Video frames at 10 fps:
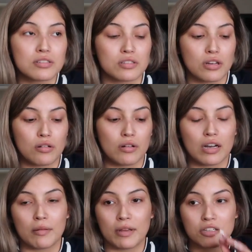So
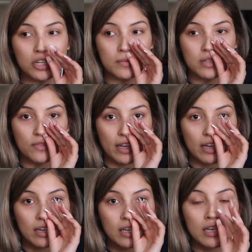um, in terms of
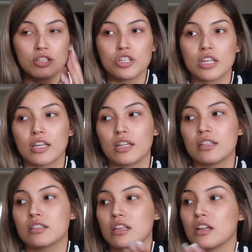like chicken
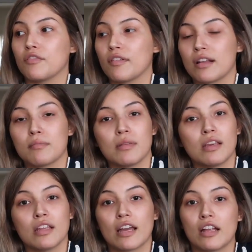instead of red meat